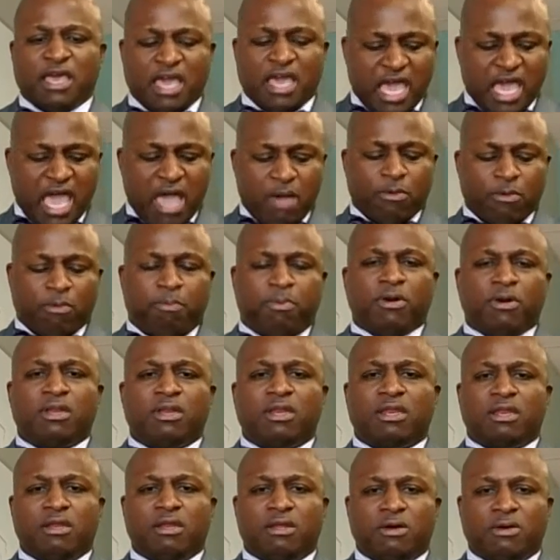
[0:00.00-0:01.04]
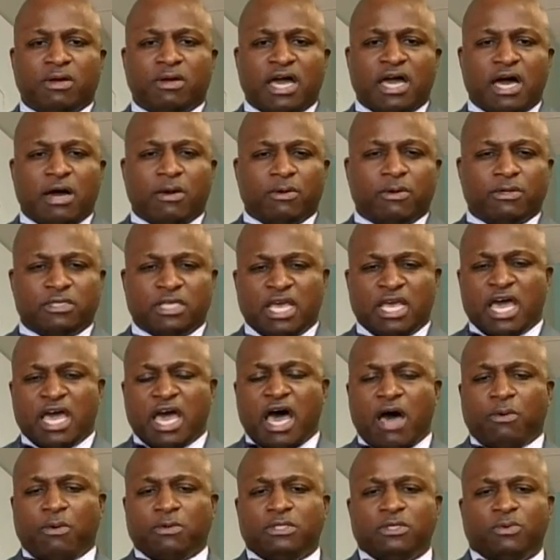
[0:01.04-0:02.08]
I will put in the long hours. I
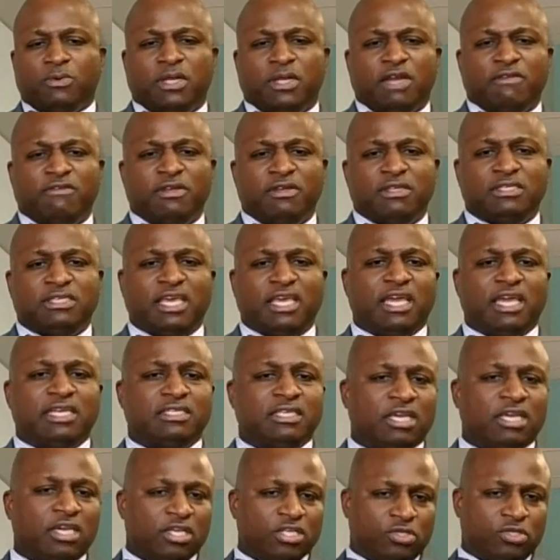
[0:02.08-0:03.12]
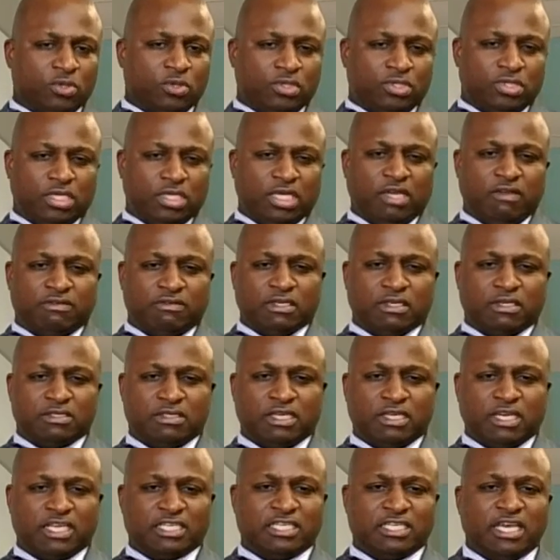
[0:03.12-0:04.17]
will do whatever it takes to achieve
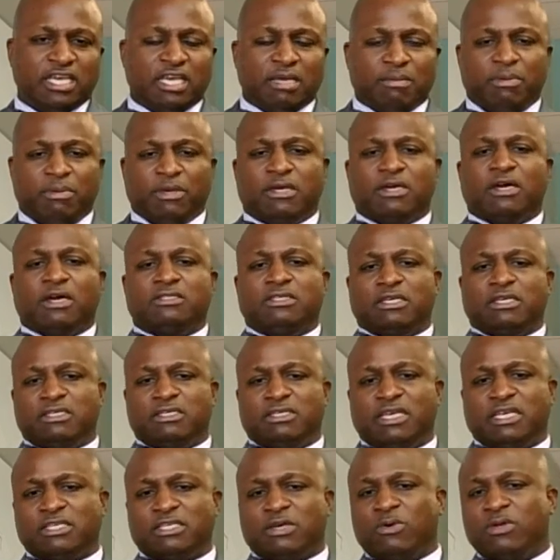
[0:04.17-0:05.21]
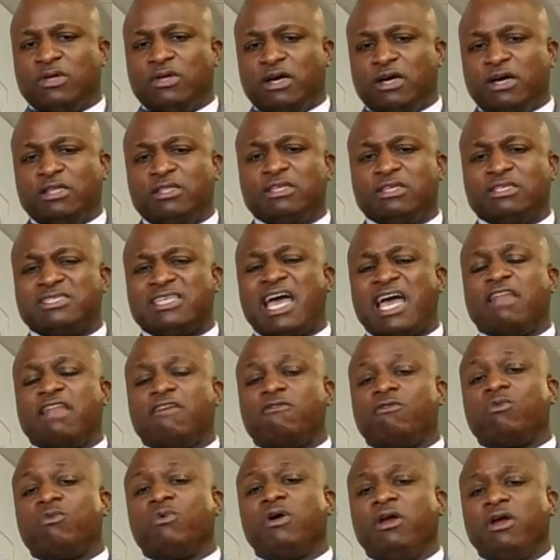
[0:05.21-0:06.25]
success, because success on the other side of
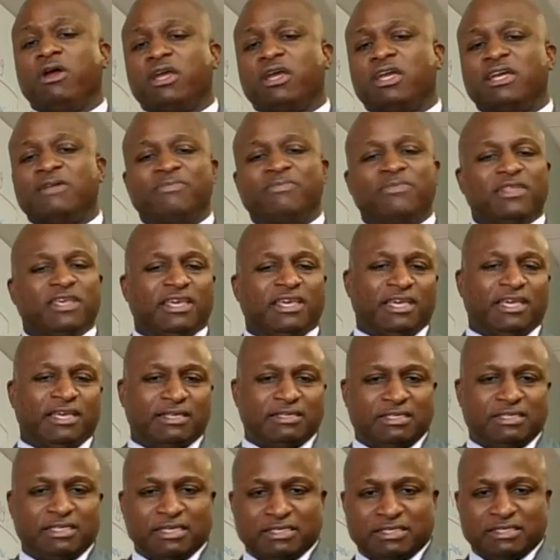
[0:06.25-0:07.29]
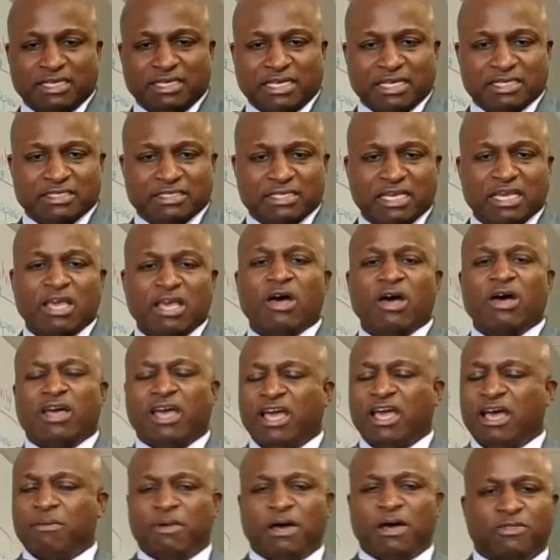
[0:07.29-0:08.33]
work is success.
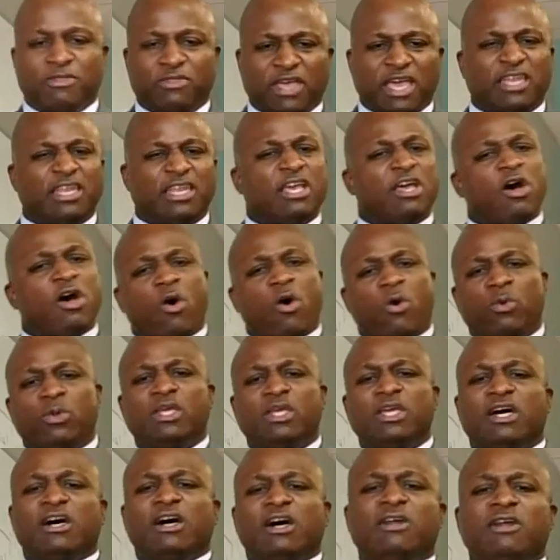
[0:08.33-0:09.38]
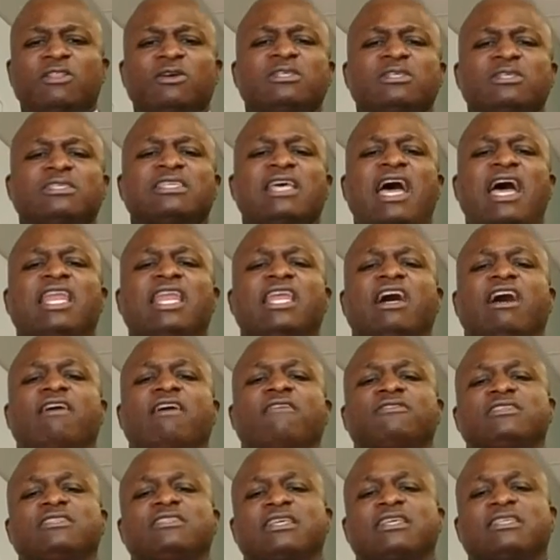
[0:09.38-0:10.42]
How about that? On the other side of
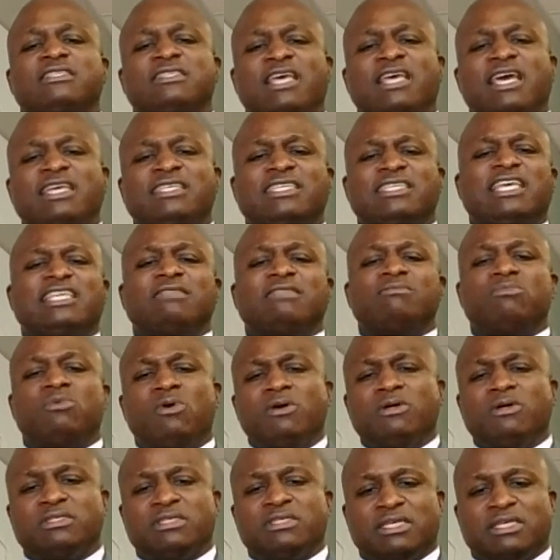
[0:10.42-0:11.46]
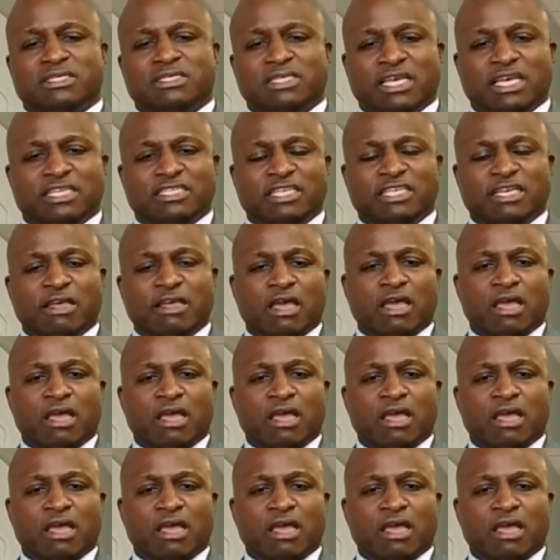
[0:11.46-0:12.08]
success is more success.